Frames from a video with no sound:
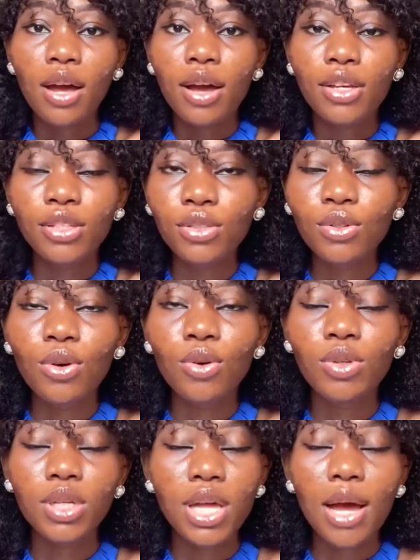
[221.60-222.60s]

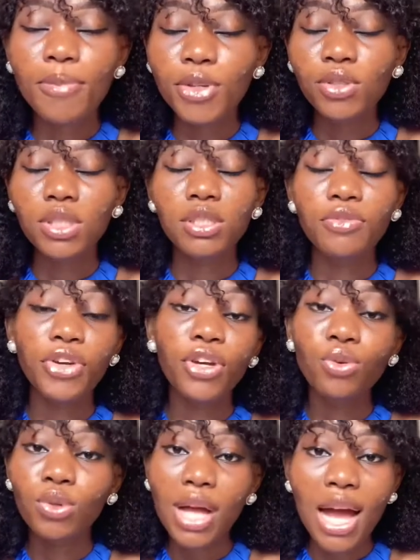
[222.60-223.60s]
so amuse is a very
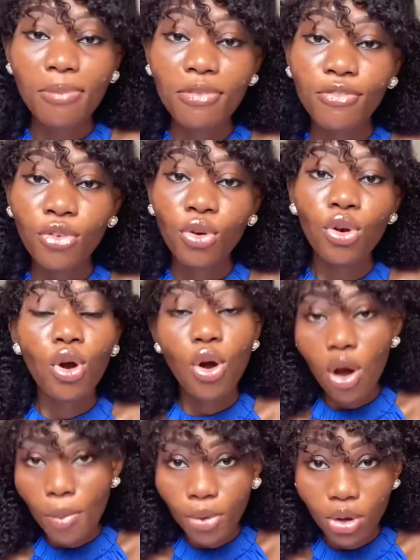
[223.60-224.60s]
good app for
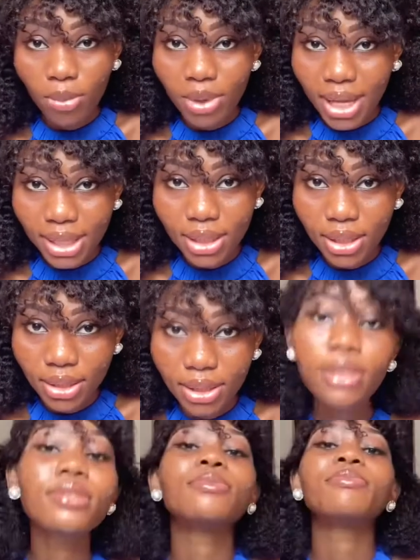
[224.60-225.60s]
upcoming
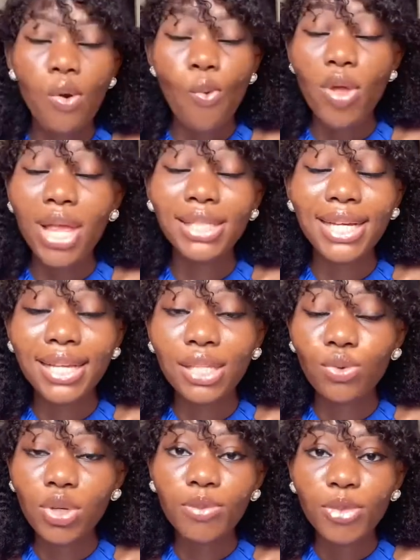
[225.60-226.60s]
artists when I started
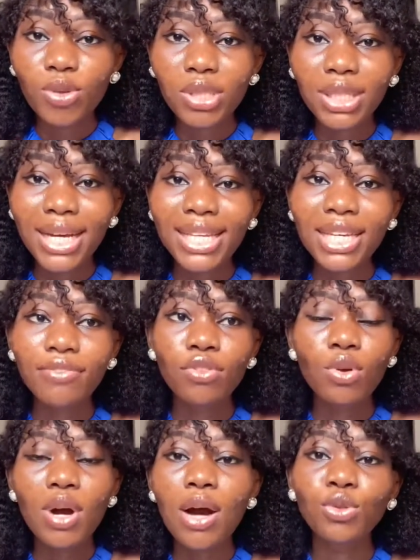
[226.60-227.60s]
doing music, I didn't even
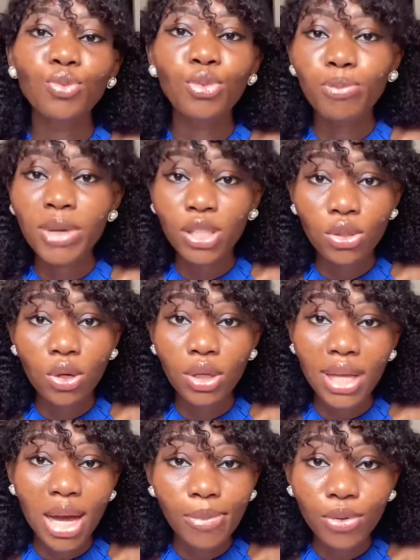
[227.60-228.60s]
know how to put my song on
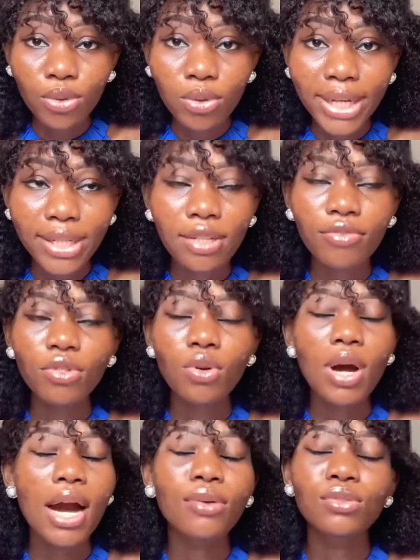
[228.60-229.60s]
Apple. I didn't even know
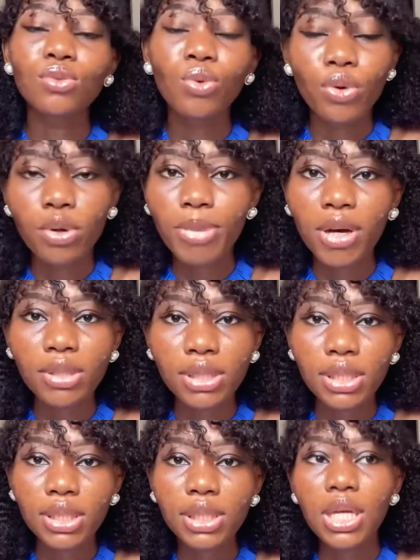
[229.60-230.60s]
how to go about
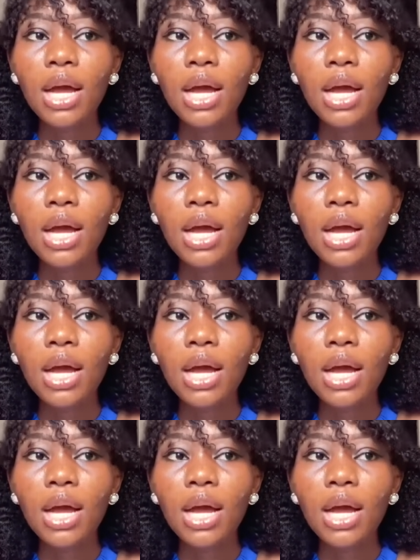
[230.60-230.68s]
it.